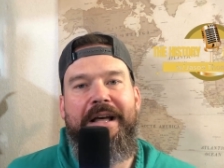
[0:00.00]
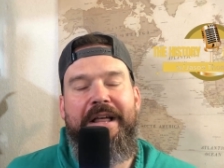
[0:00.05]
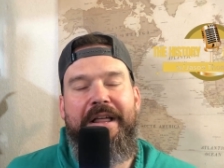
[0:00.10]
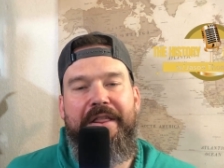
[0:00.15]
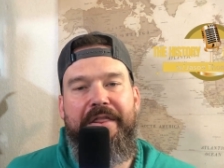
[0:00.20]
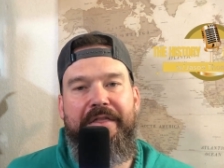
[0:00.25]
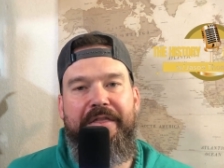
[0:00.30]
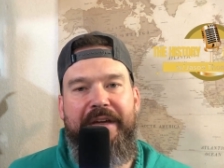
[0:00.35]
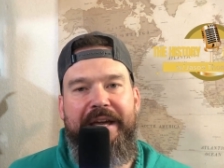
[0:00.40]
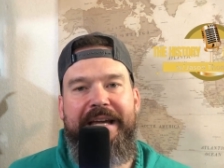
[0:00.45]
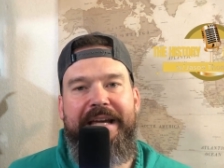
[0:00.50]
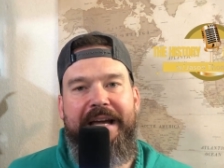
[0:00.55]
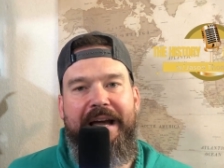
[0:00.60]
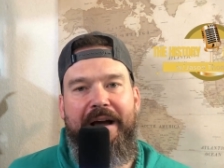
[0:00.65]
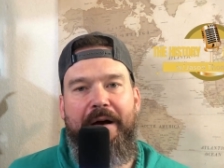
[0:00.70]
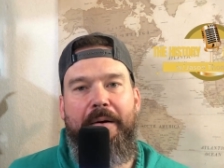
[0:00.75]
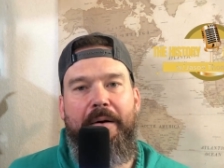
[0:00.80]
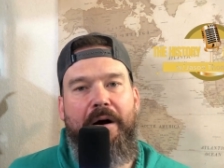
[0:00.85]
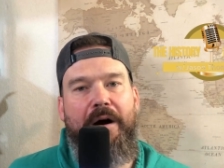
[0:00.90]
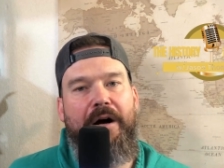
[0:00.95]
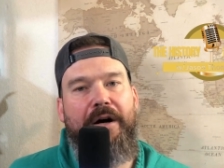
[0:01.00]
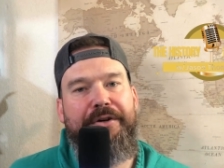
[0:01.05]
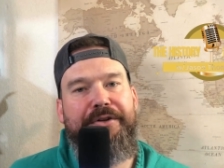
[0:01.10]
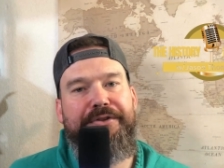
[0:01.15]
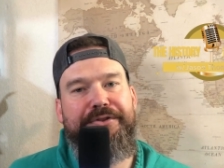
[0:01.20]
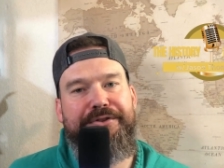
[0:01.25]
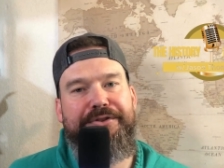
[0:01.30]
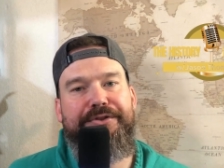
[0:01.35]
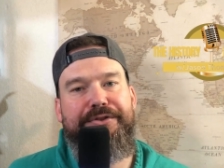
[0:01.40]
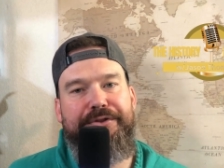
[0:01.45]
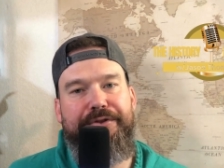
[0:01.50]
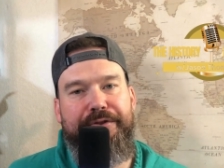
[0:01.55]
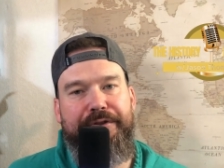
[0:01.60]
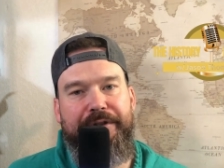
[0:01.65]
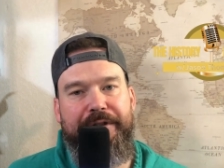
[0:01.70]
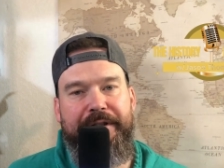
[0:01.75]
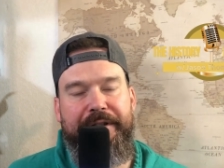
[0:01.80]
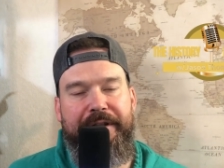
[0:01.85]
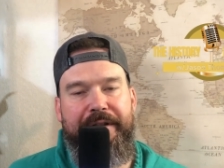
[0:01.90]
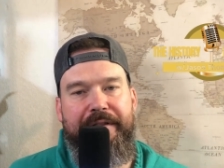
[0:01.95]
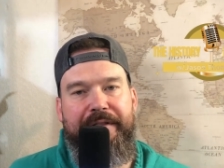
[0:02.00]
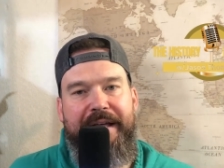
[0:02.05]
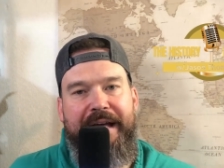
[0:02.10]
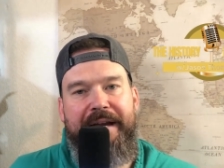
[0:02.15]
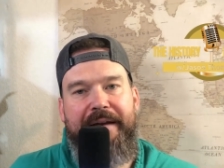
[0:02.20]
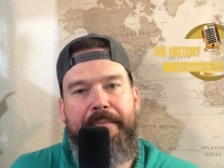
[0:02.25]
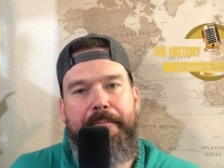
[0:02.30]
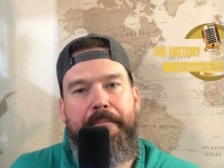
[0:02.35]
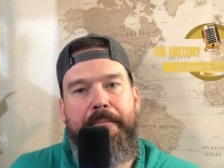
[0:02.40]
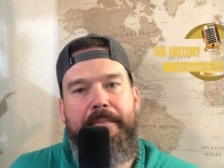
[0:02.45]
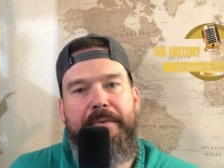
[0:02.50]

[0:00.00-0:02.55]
They understood that